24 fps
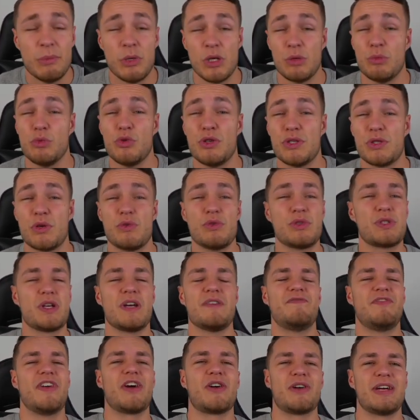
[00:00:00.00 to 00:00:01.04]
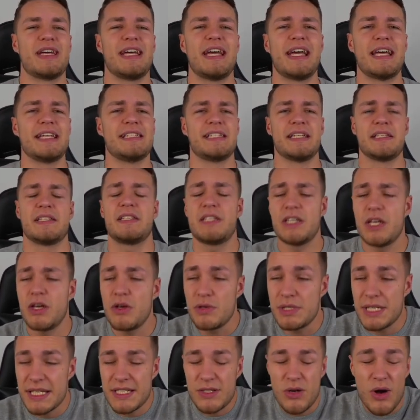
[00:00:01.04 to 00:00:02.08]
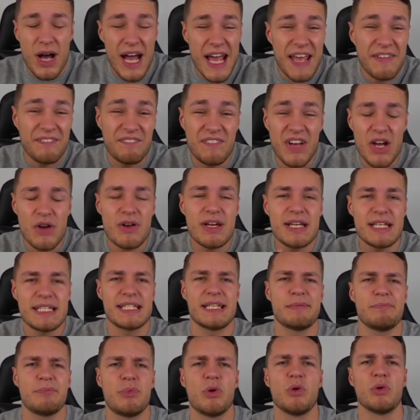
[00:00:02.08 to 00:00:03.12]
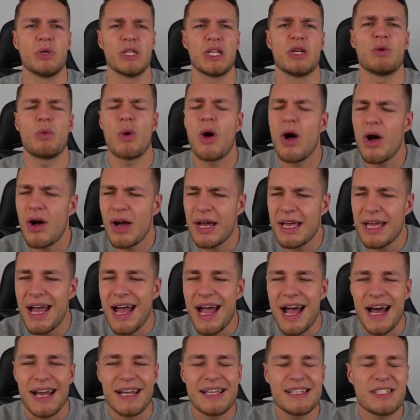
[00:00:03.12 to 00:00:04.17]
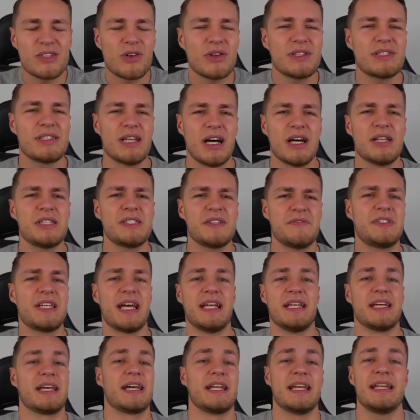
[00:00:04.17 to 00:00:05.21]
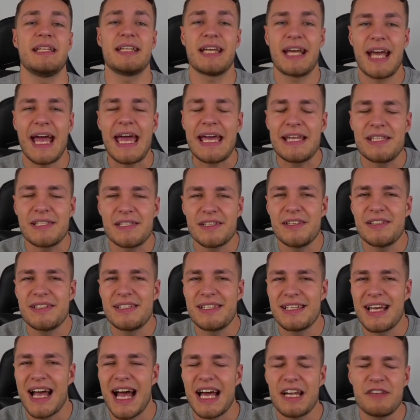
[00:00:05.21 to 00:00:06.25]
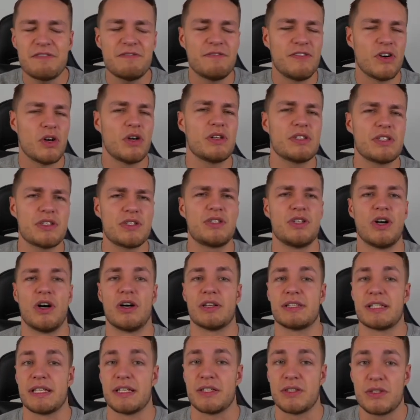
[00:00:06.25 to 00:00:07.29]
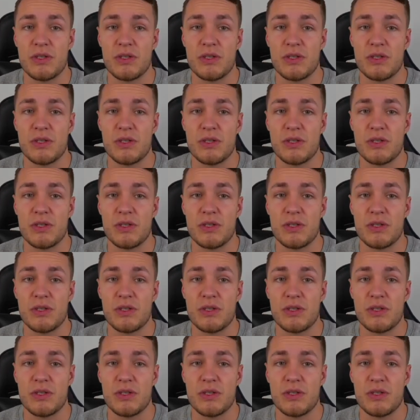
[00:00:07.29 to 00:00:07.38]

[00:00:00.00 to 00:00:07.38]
Moomoo is also very easy to use. It's got a very simple UI and it's got tons of technical indicators and advanced charting